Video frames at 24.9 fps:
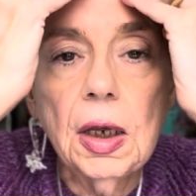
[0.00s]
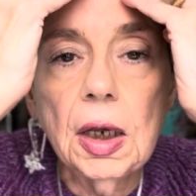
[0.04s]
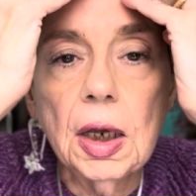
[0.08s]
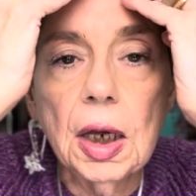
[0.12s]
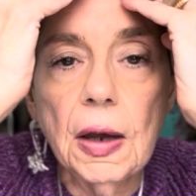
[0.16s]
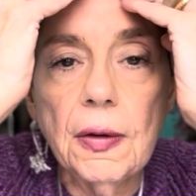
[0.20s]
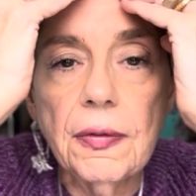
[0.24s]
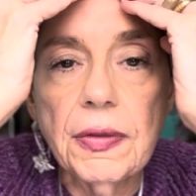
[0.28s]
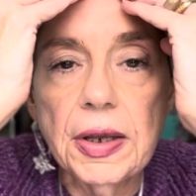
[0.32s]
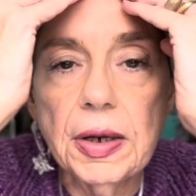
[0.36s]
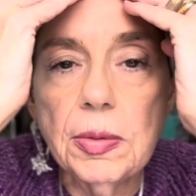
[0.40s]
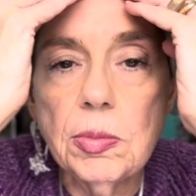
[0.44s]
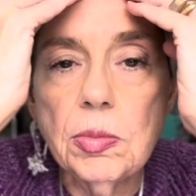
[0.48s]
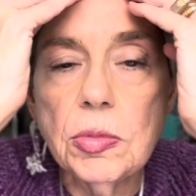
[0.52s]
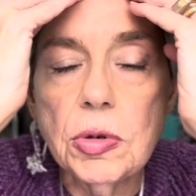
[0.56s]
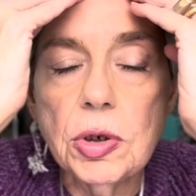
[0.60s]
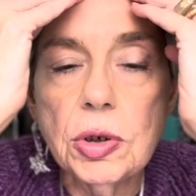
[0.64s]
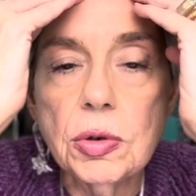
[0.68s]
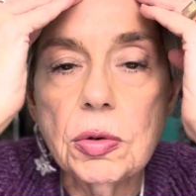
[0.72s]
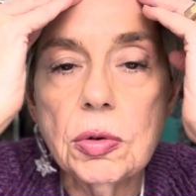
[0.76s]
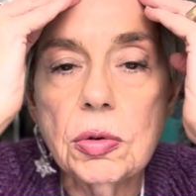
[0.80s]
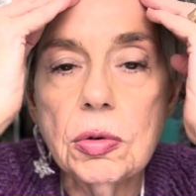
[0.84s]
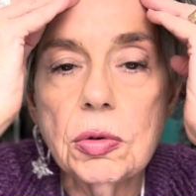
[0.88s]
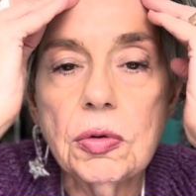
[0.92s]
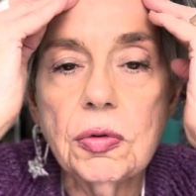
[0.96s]
and then
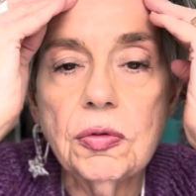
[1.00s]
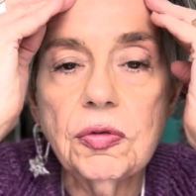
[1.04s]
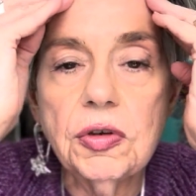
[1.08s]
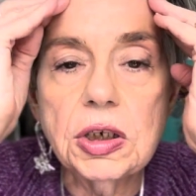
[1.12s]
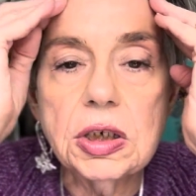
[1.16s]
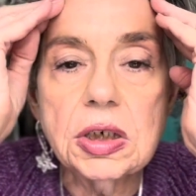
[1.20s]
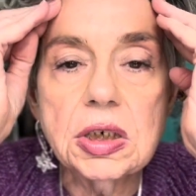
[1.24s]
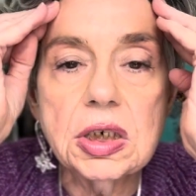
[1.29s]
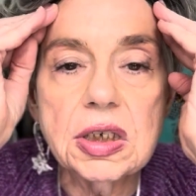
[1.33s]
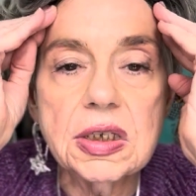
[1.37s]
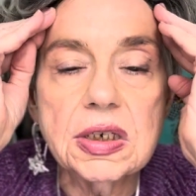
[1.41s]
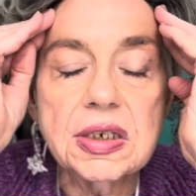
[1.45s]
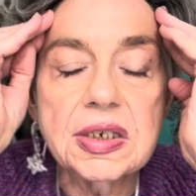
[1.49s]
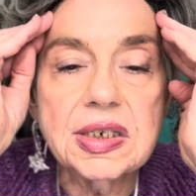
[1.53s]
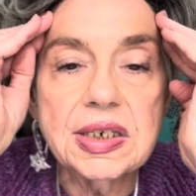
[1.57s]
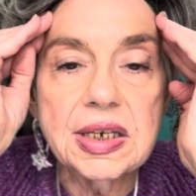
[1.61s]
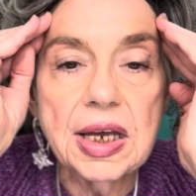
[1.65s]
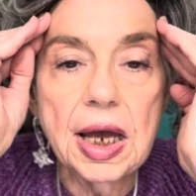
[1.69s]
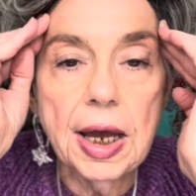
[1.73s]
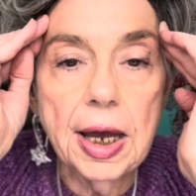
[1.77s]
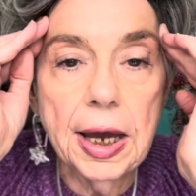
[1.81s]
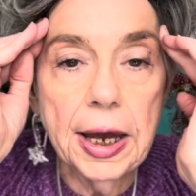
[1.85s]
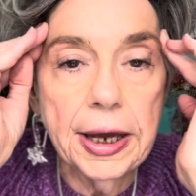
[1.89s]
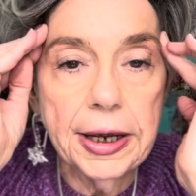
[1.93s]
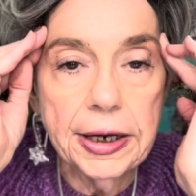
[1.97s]
move it to the
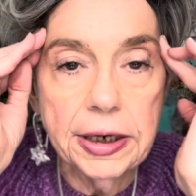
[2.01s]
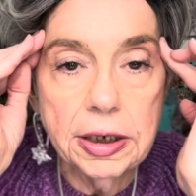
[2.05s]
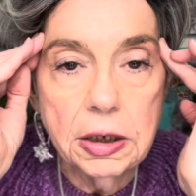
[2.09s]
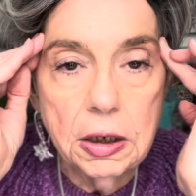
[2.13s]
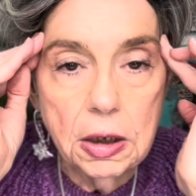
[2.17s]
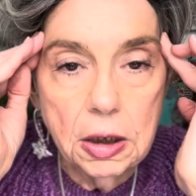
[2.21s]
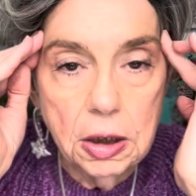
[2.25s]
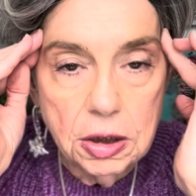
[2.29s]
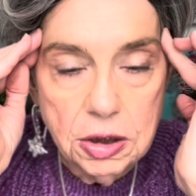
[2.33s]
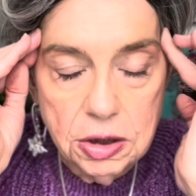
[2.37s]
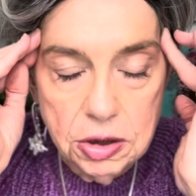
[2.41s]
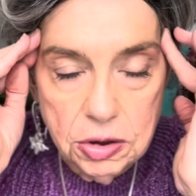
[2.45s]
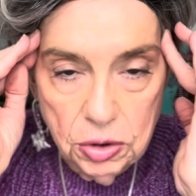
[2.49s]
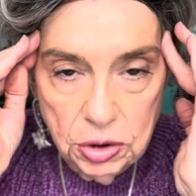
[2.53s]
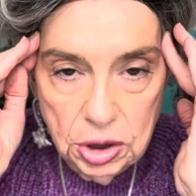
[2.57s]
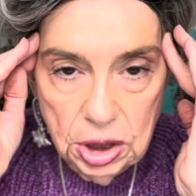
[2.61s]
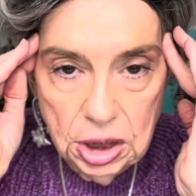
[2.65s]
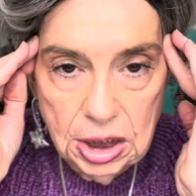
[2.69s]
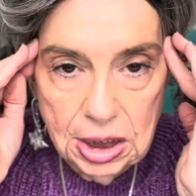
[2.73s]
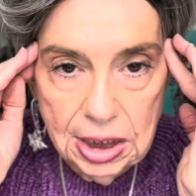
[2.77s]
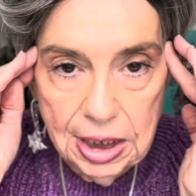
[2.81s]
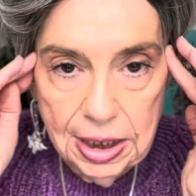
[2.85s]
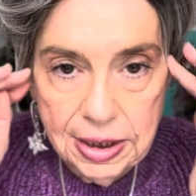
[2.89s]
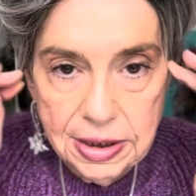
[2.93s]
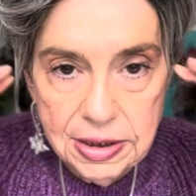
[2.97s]
side so that
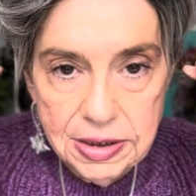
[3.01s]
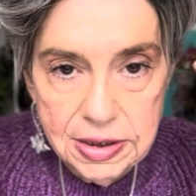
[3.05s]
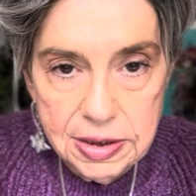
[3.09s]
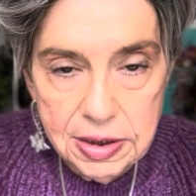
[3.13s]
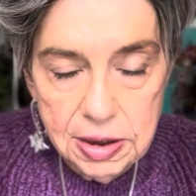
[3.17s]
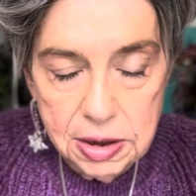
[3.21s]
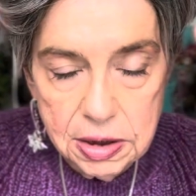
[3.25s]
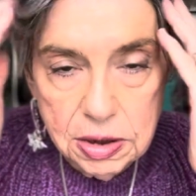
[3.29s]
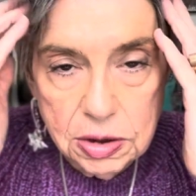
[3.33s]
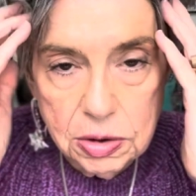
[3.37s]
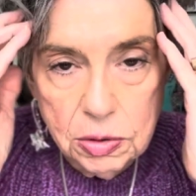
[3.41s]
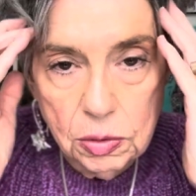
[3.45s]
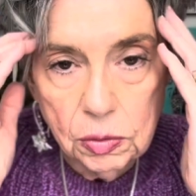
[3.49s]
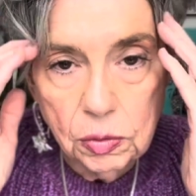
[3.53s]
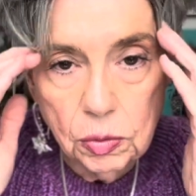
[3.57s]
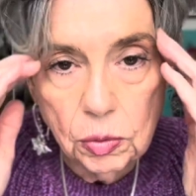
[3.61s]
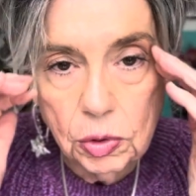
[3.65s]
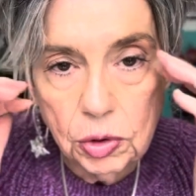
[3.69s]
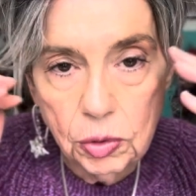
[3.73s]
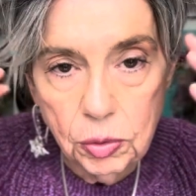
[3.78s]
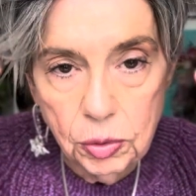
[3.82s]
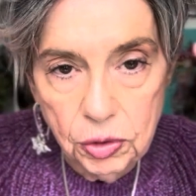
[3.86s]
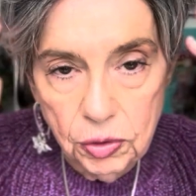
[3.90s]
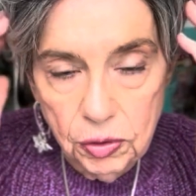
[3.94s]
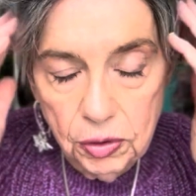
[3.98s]
any excess will
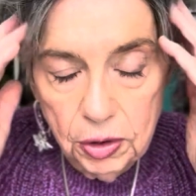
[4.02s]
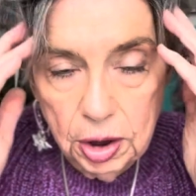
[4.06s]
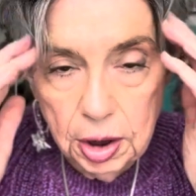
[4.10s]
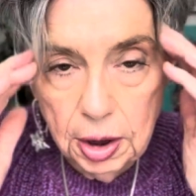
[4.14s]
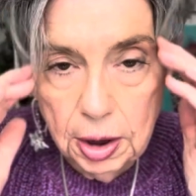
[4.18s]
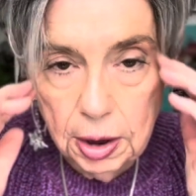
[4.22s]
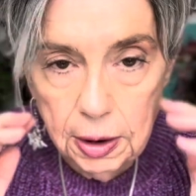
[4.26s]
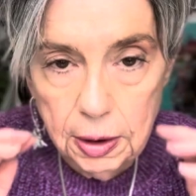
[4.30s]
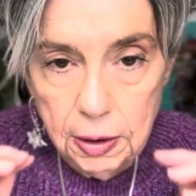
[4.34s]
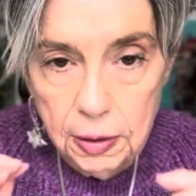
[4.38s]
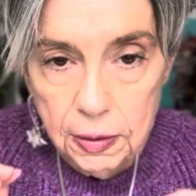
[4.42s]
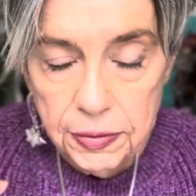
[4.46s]
go into the hair.